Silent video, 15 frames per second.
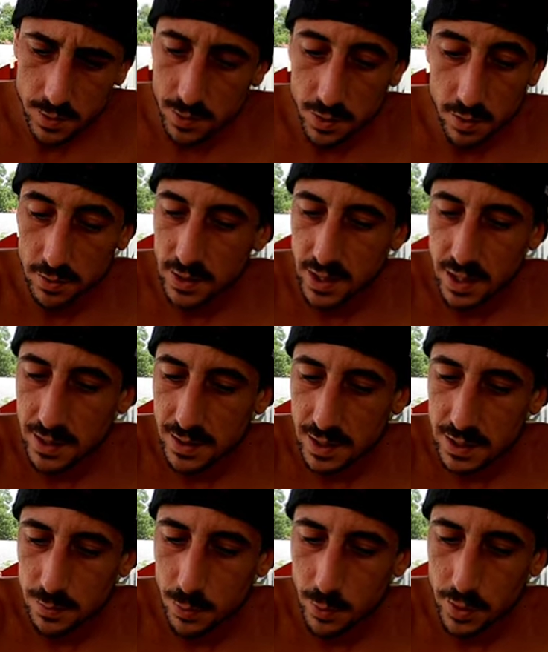There's only at
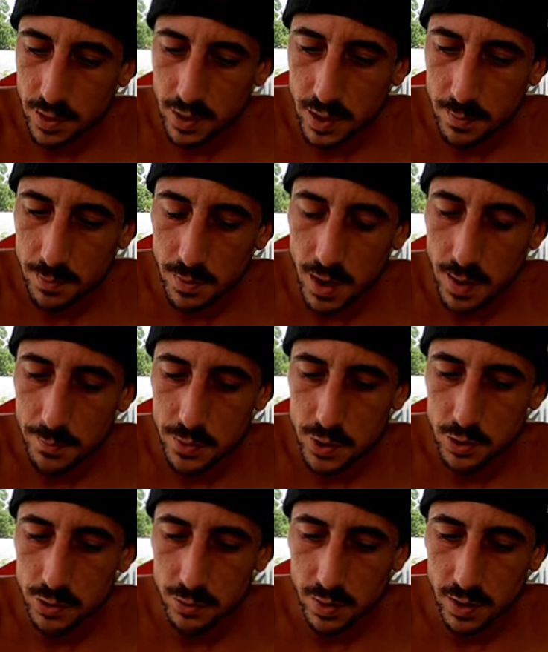this point couple
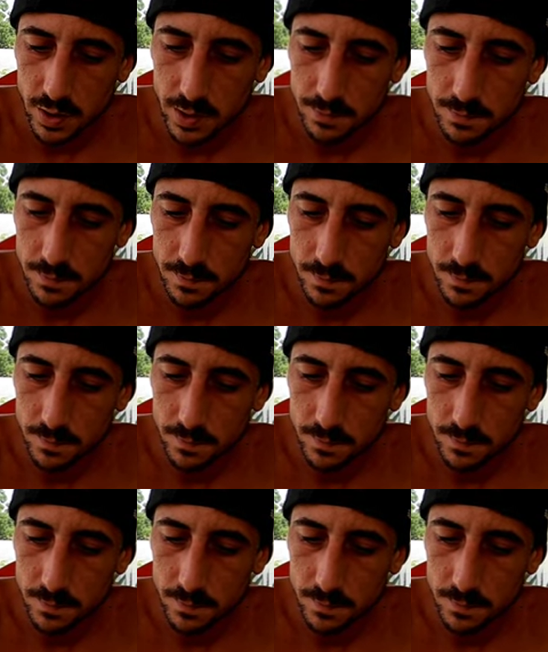options really.